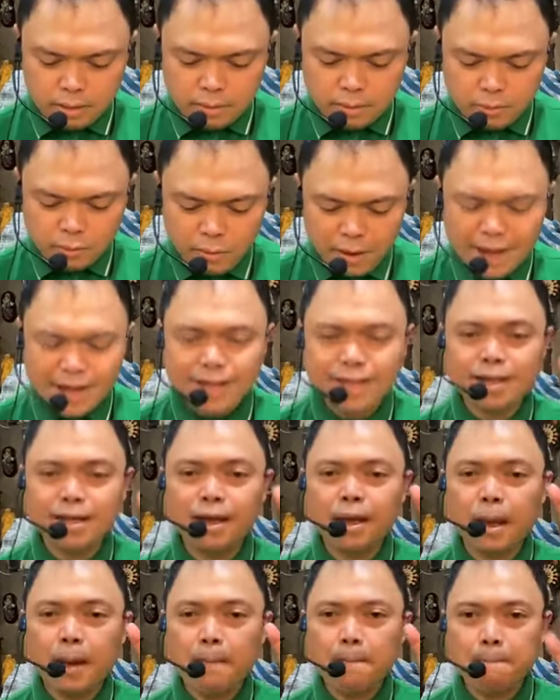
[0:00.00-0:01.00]
So, what
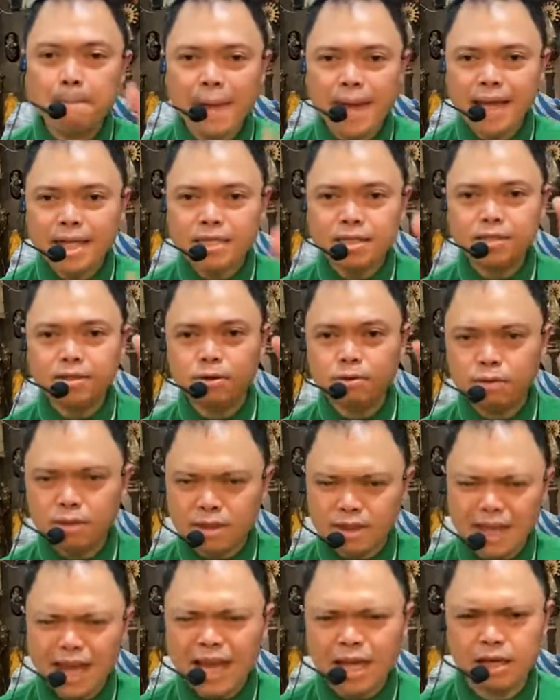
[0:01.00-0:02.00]
makes you
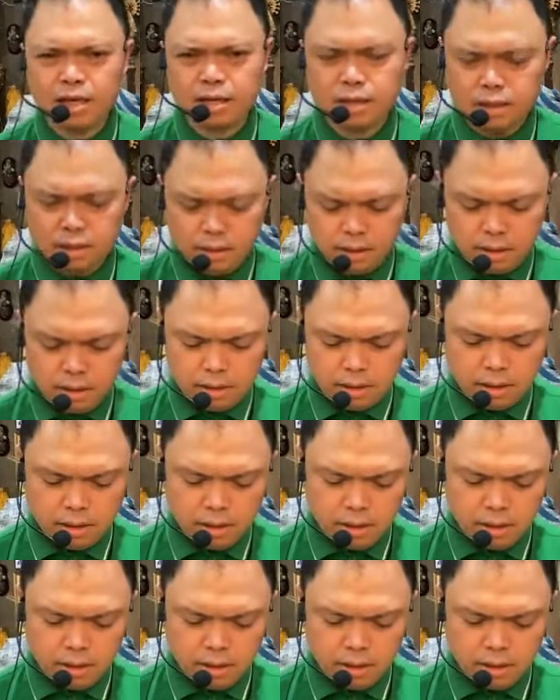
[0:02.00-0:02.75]
think